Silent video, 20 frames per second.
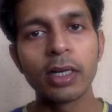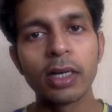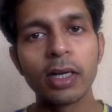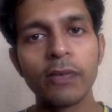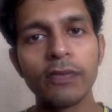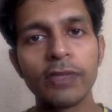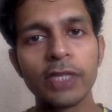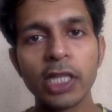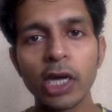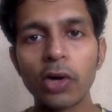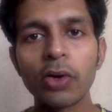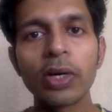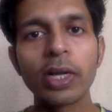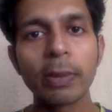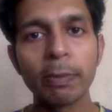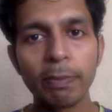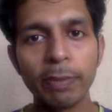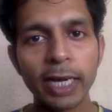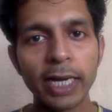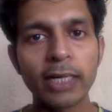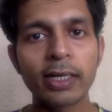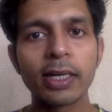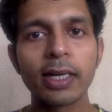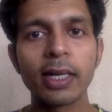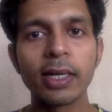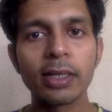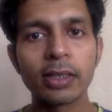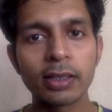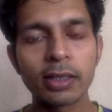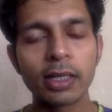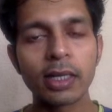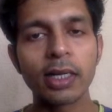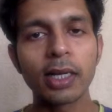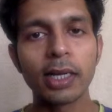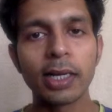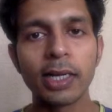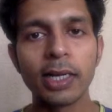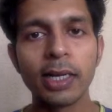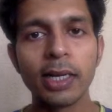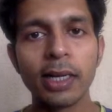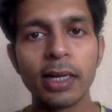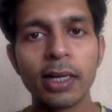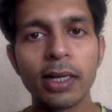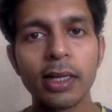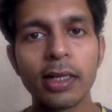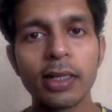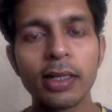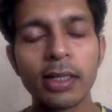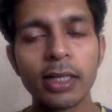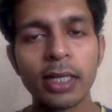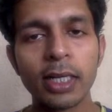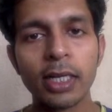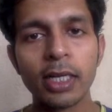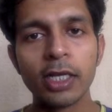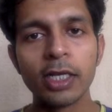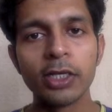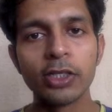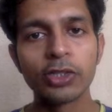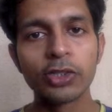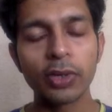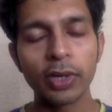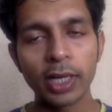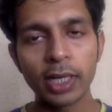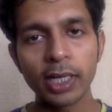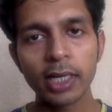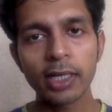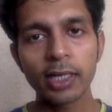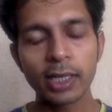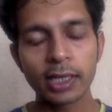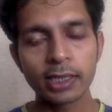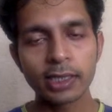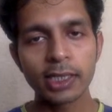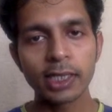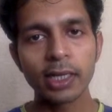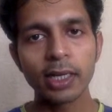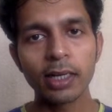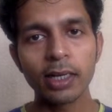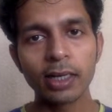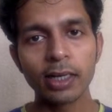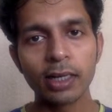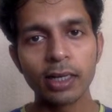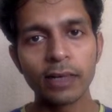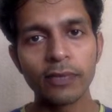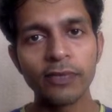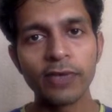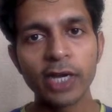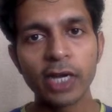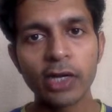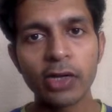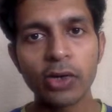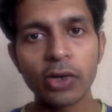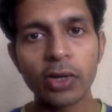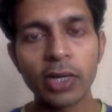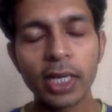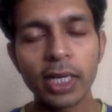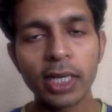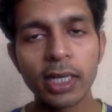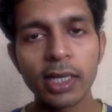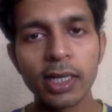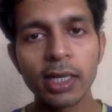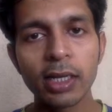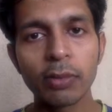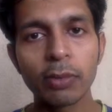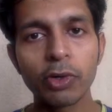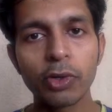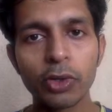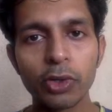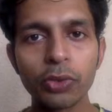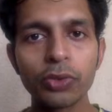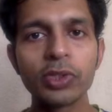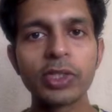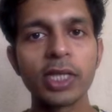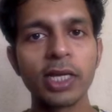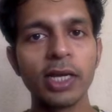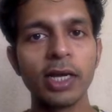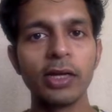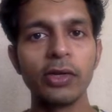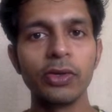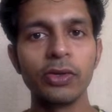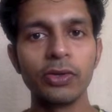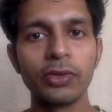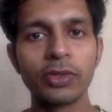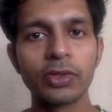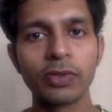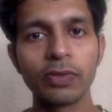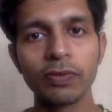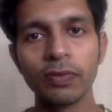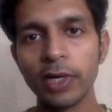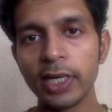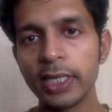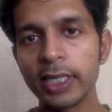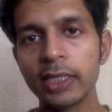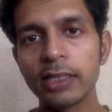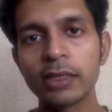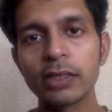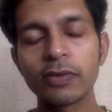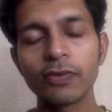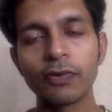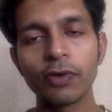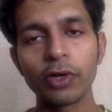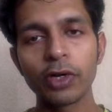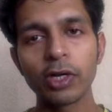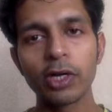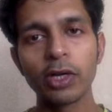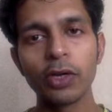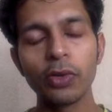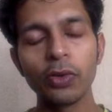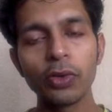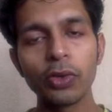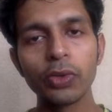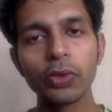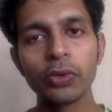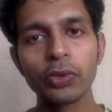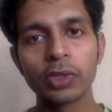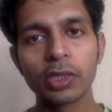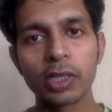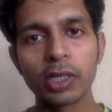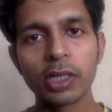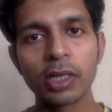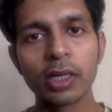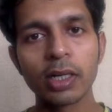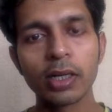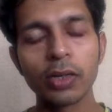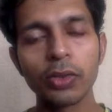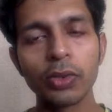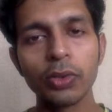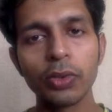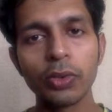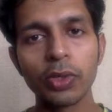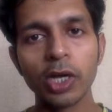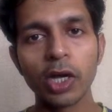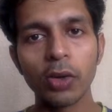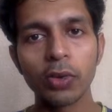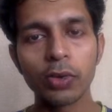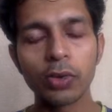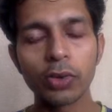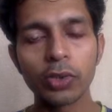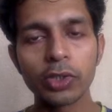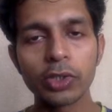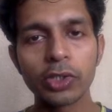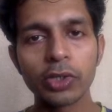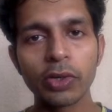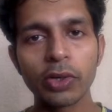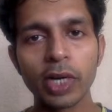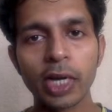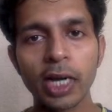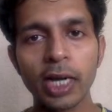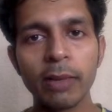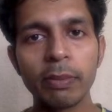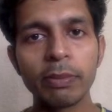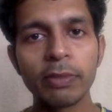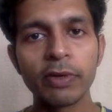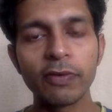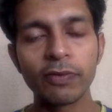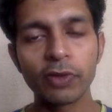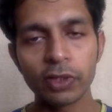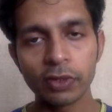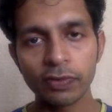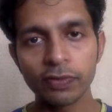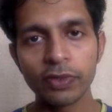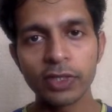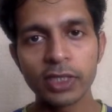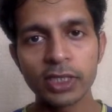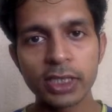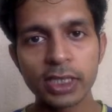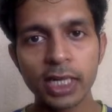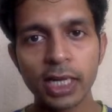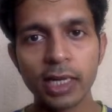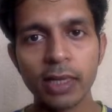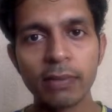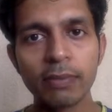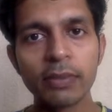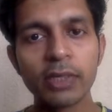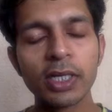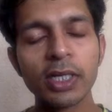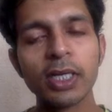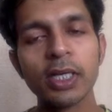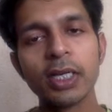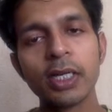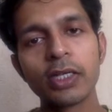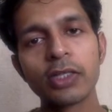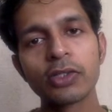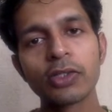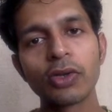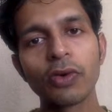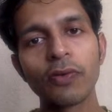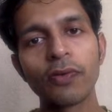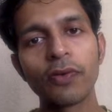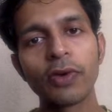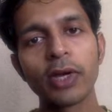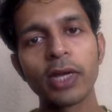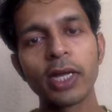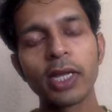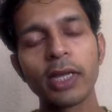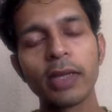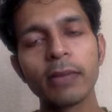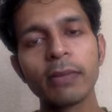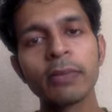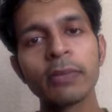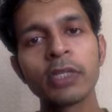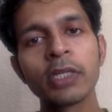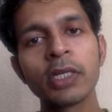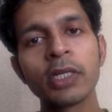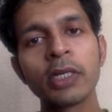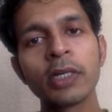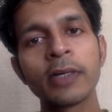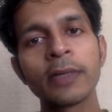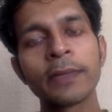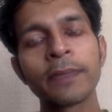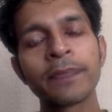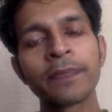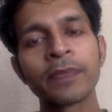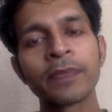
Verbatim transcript: uh, without impacting the current data. So in a nutshell, uh, we are talking here about two scenarios. One is for a new user who downloads your app for the first time. So for him, the,